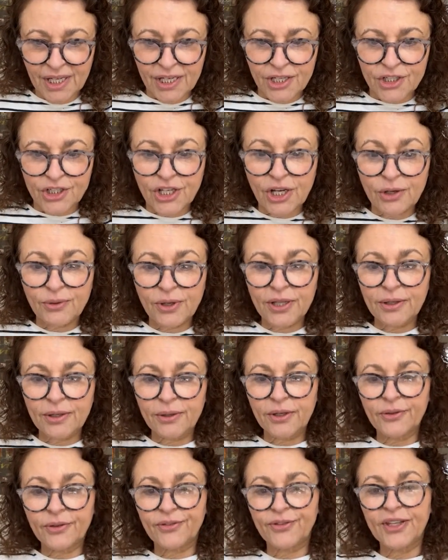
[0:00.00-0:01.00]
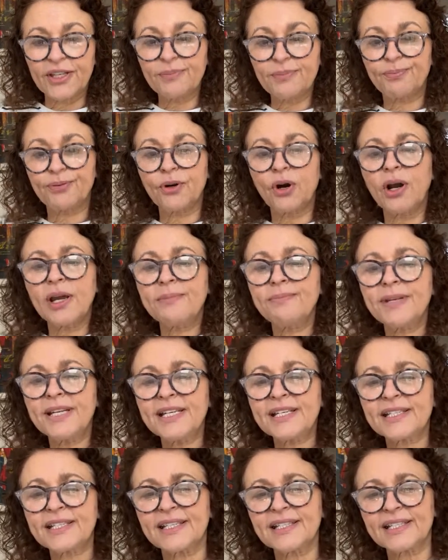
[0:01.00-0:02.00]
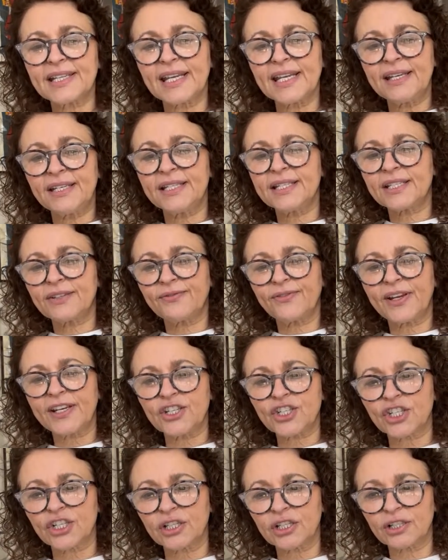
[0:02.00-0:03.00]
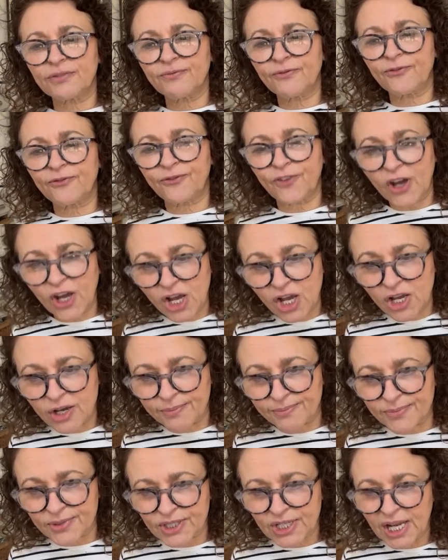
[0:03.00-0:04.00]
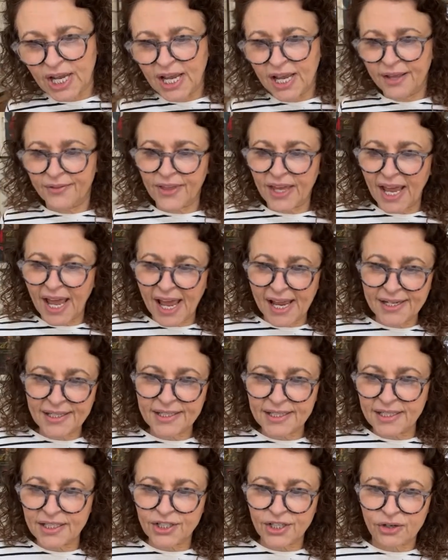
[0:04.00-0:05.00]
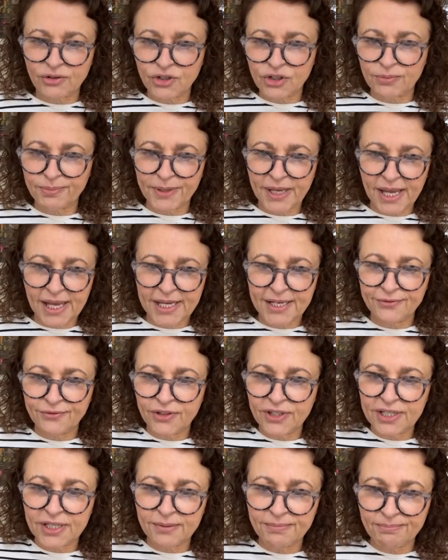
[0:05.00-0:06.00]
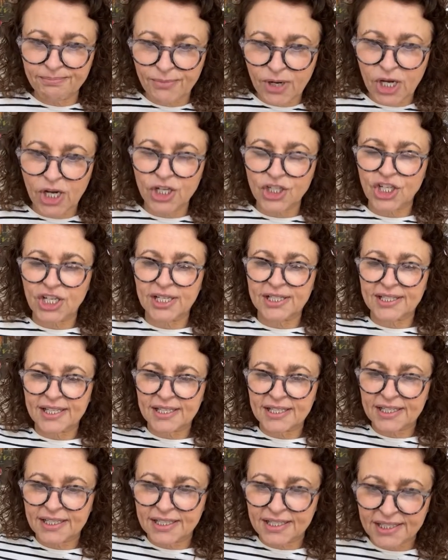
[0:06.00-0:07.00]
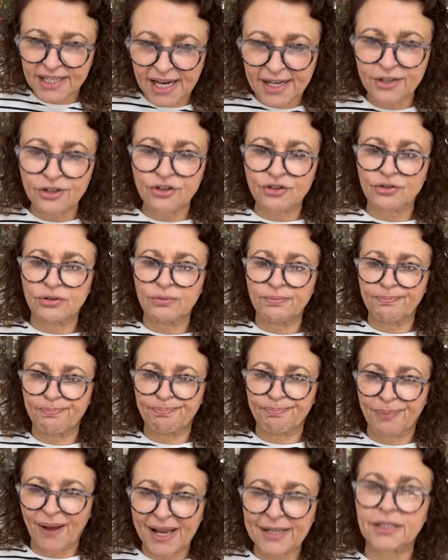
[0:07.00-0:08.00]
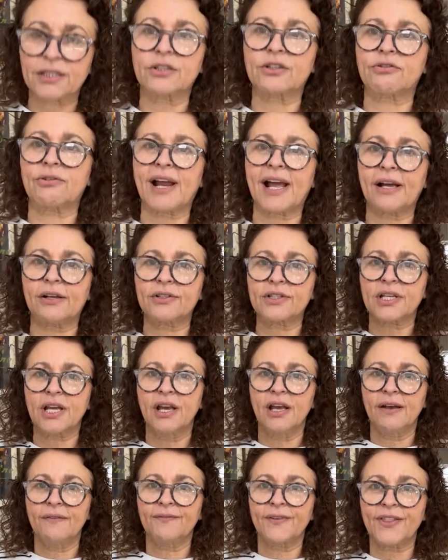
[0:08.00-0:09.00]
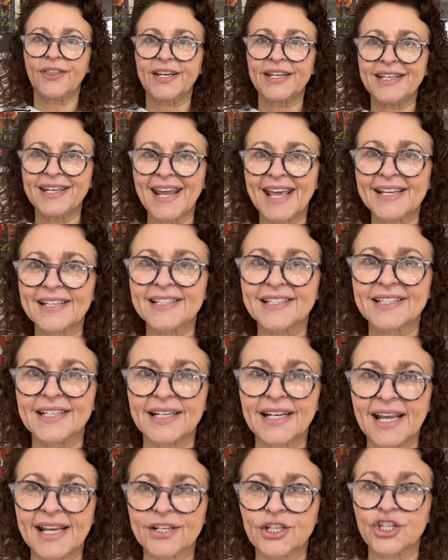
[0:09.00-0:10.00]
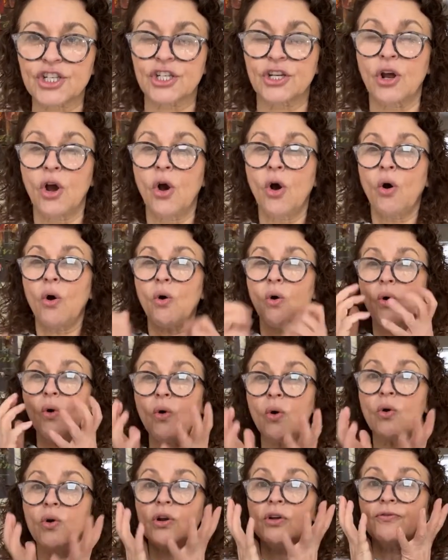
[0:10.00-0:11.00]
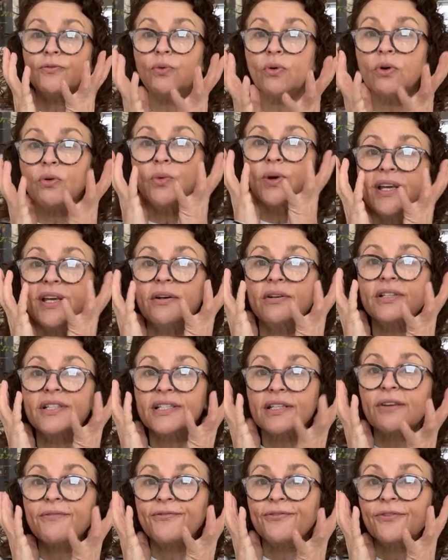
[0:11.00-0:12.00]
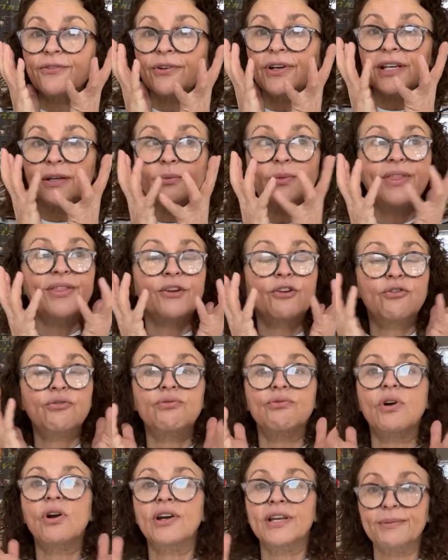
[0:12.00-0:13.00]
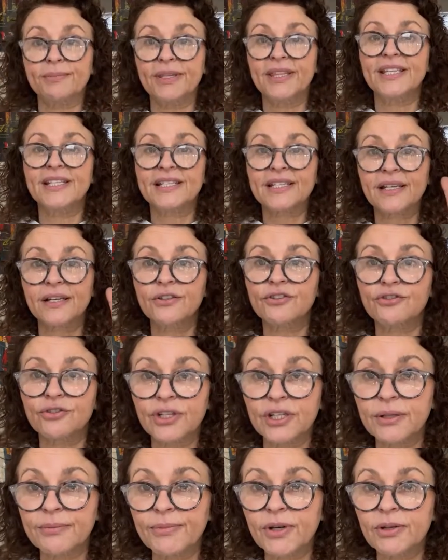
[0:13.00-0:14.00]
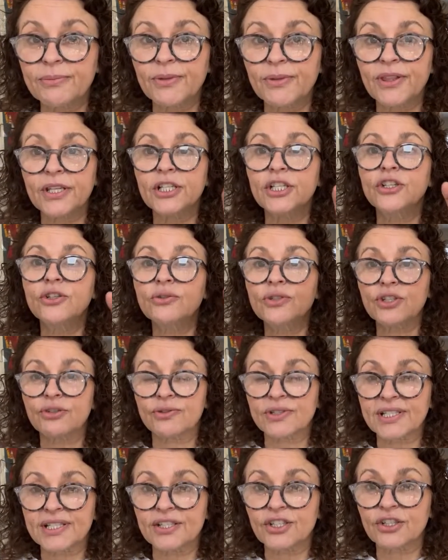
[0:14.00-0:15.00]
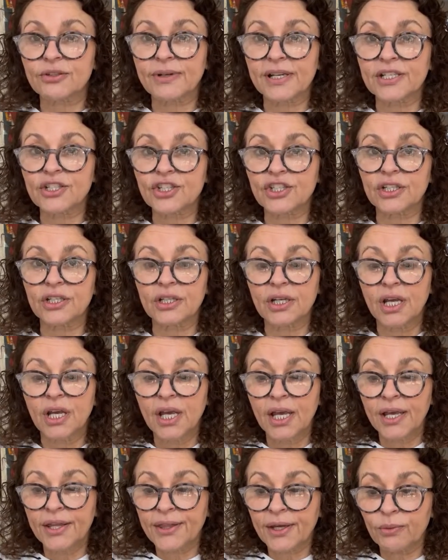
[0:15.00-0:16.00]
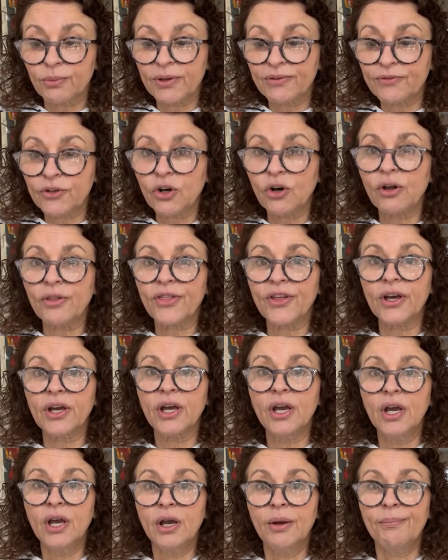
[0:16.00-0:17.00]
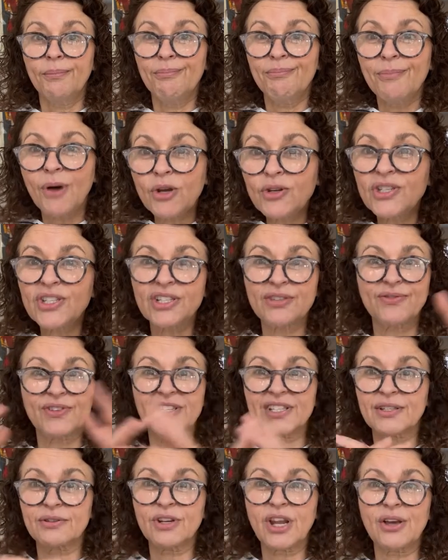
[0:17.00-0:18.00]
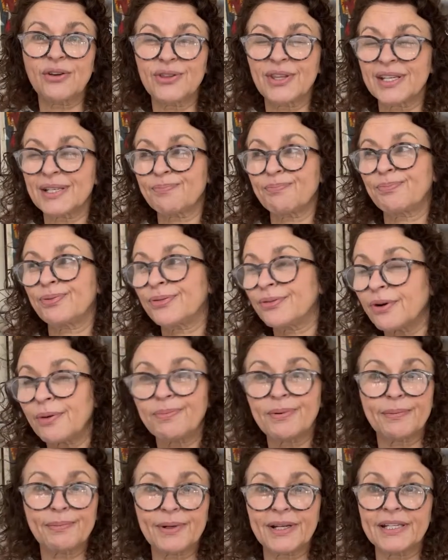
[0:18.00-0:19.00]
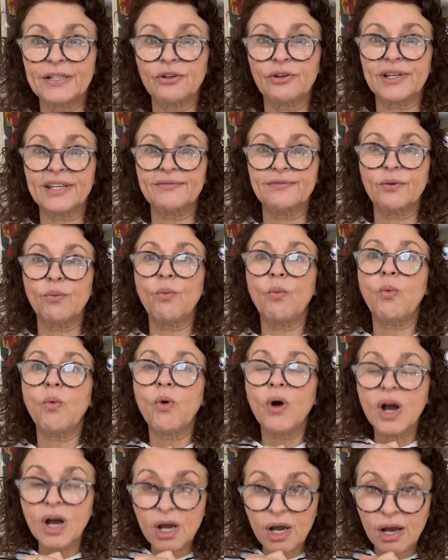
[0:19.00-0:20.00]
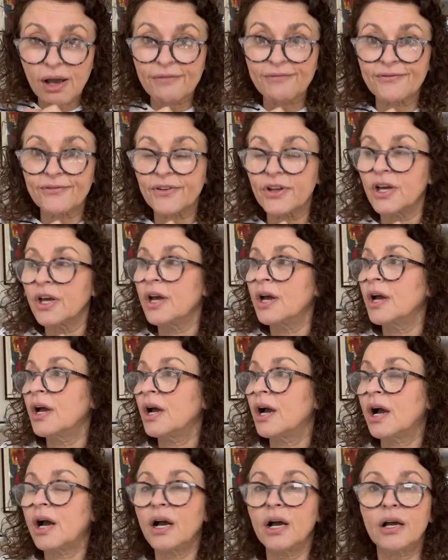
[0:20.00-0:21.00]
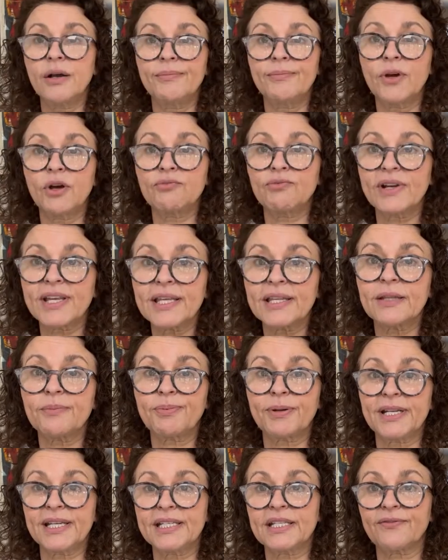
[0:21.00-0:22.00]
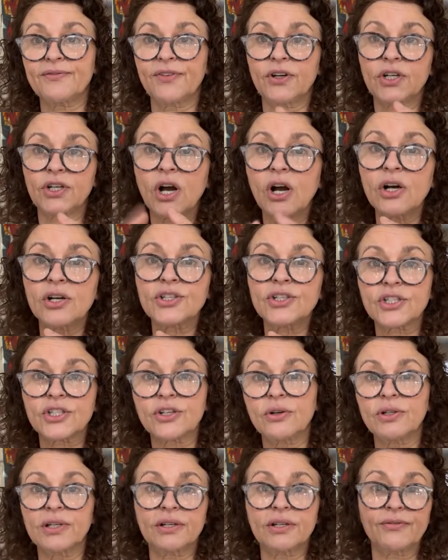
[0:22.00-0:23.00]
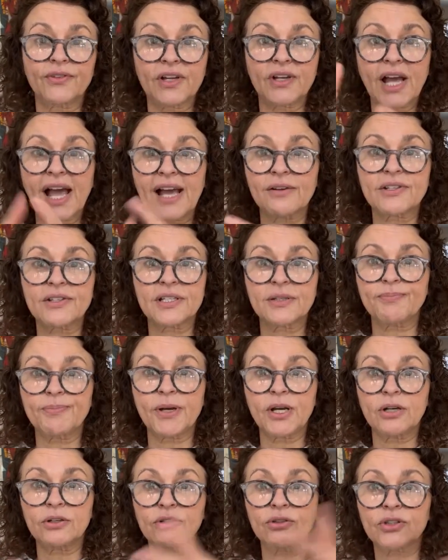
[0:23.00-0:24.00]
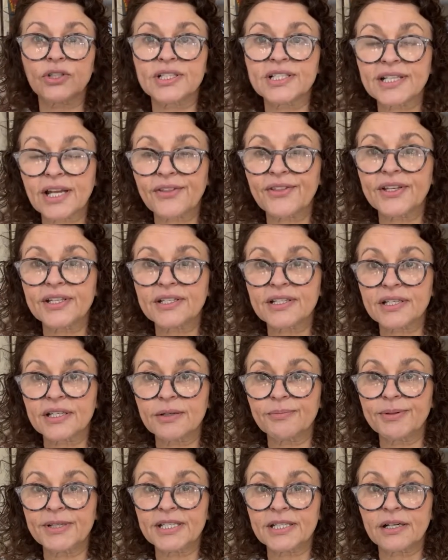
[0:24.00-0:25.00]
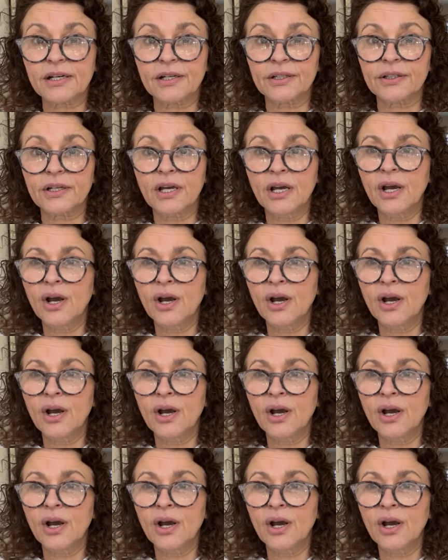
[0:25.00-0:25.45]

so uh, the Prime Minister's intervention confirms that antisocial behaviour is emerging as a central battleground for the next election all of what are suffering with crime in this country at the moment, the ludicrous situation that we've got that most of us know that is probably not even worth um, ringing the police if our car's stolen, if our house is burgled, because nothing's going to be done.